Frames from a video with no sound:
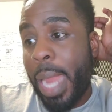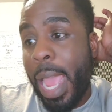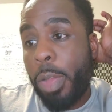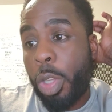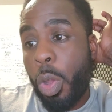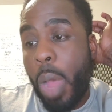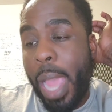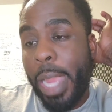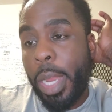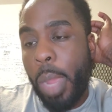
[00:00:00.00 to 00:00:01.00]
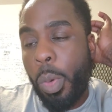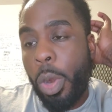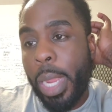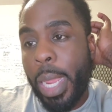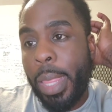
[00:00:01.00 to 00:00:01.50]
Now, so I
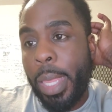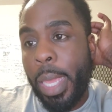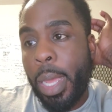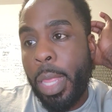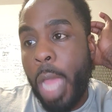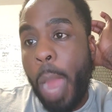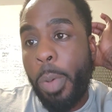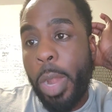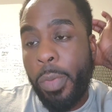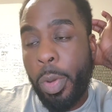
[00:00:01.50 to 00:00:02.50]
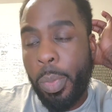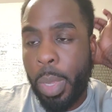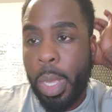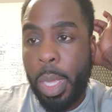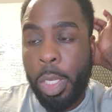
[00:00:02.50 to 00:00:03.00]
work in the operating
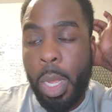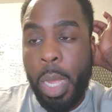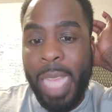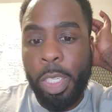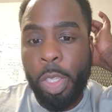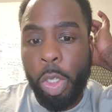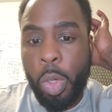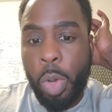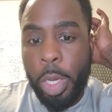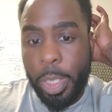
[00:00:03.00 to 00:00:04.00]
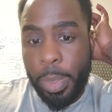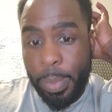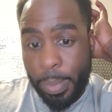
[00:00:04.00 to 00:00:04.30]
room, so, as a surgical nurse.